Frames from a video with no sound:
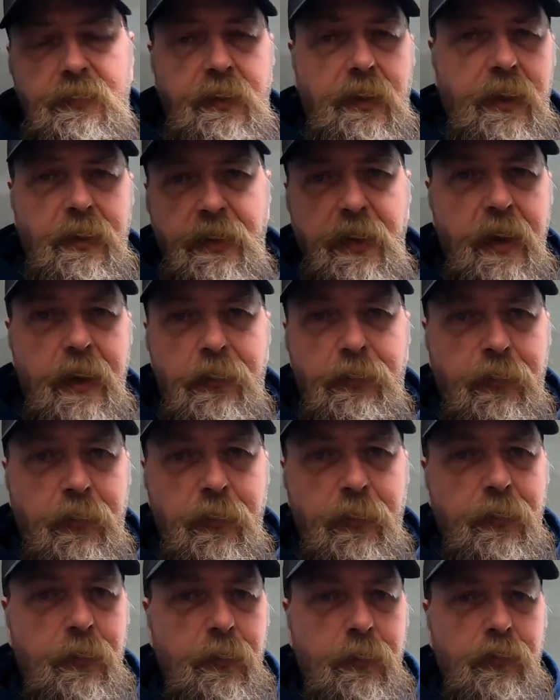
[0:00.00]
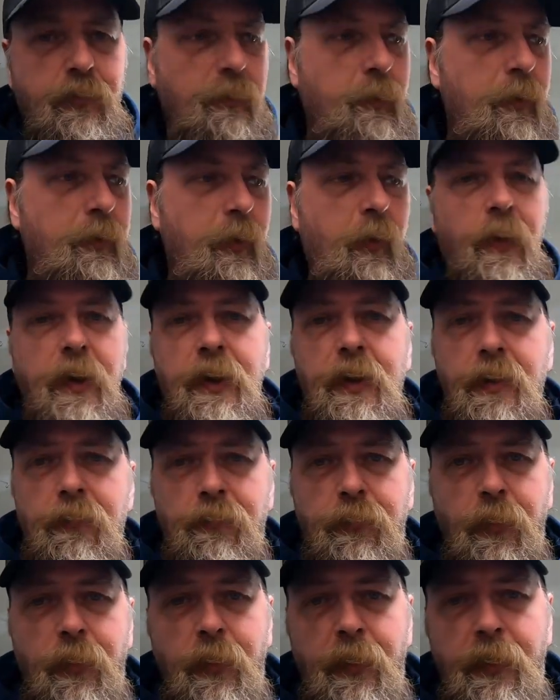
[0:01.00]
Head gasket or some other way
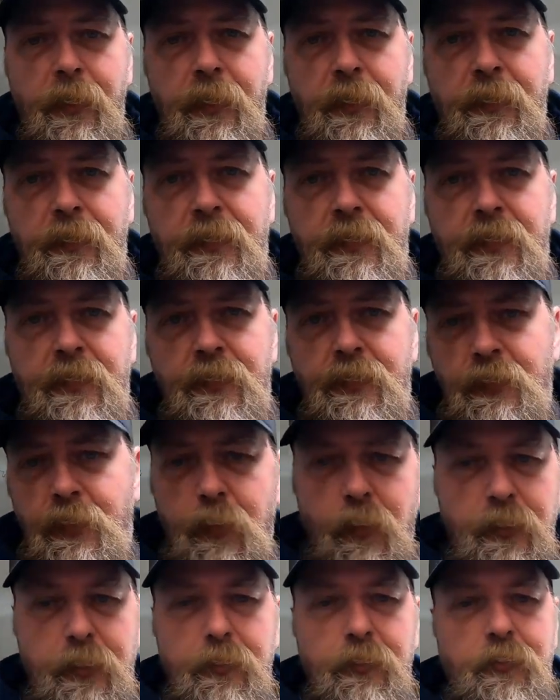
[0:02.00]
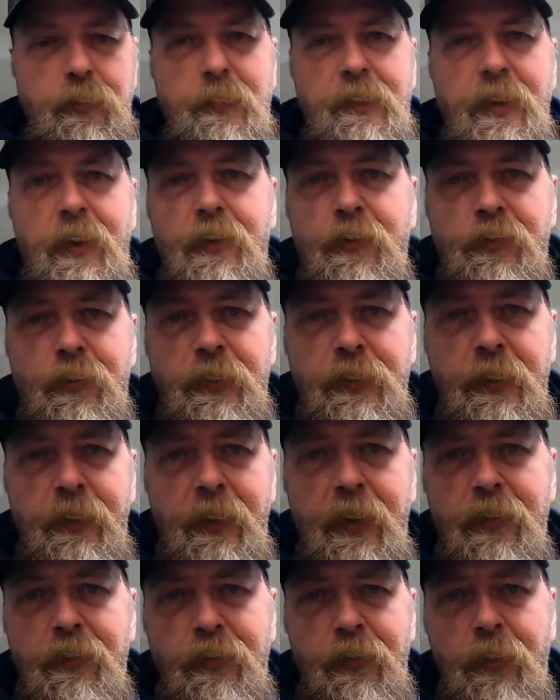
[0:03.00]
for coolant to be entering
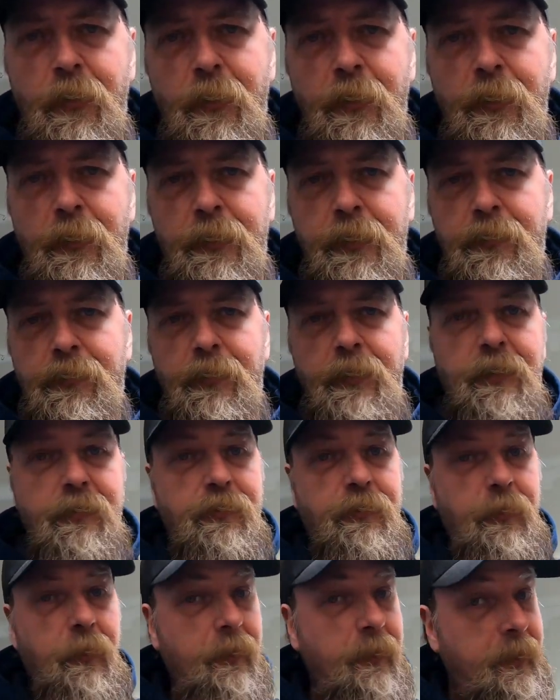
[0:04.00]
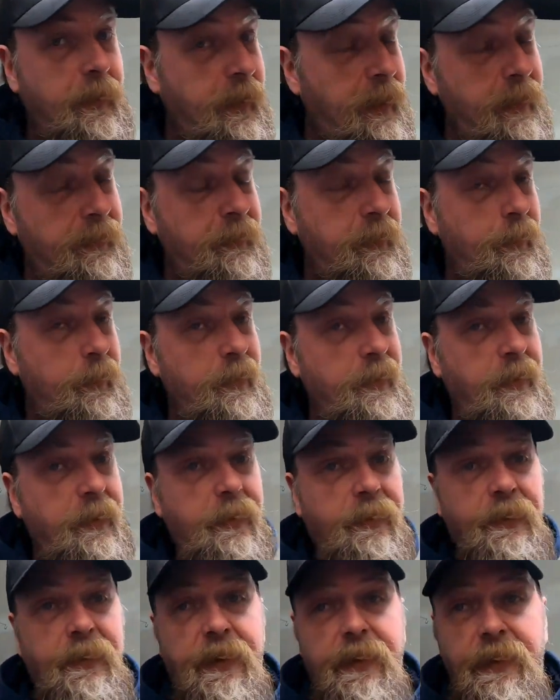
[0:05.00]
your engine oil. Doesn't necessarily have to be a
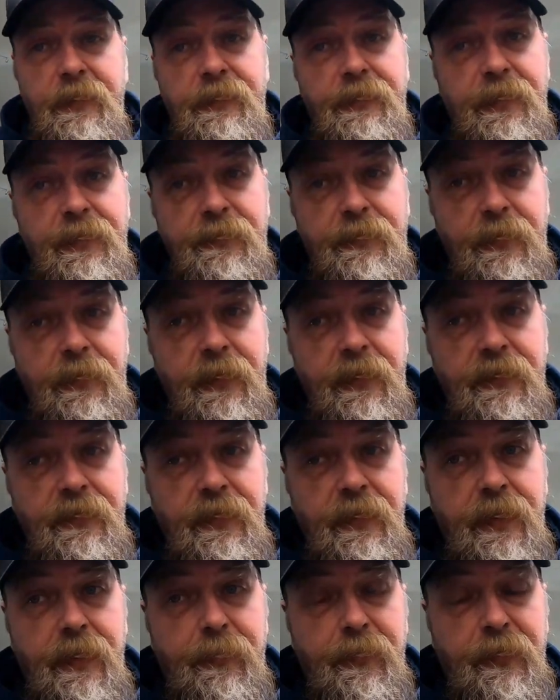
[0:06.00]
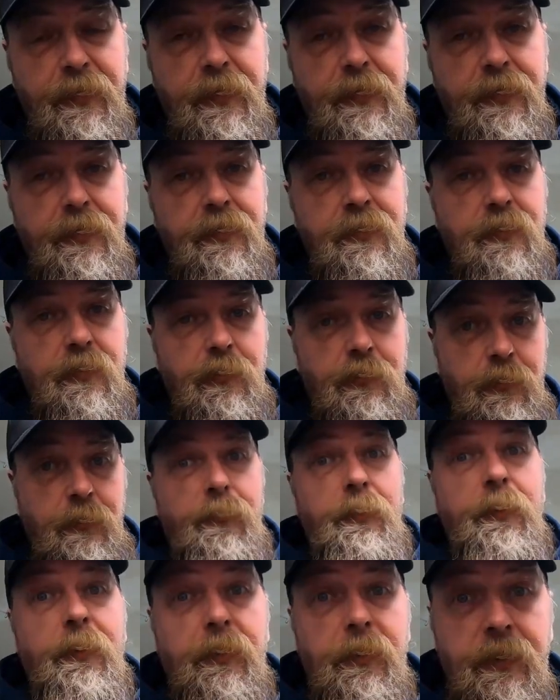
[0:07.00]
head gasket for that to happen on a
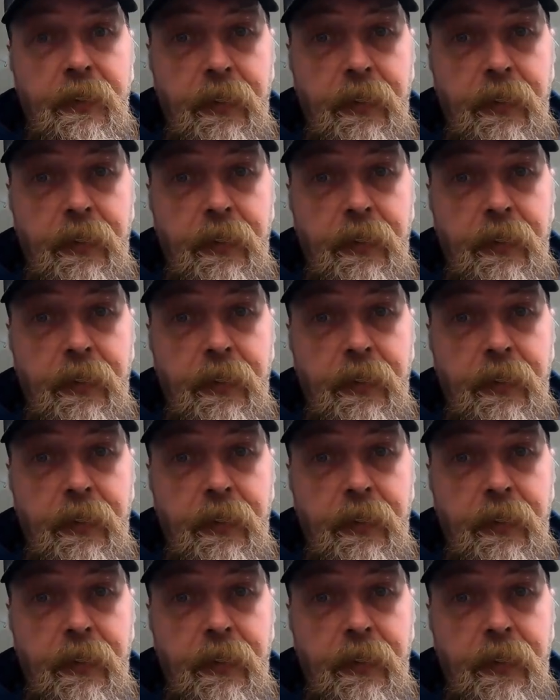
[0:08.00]
severe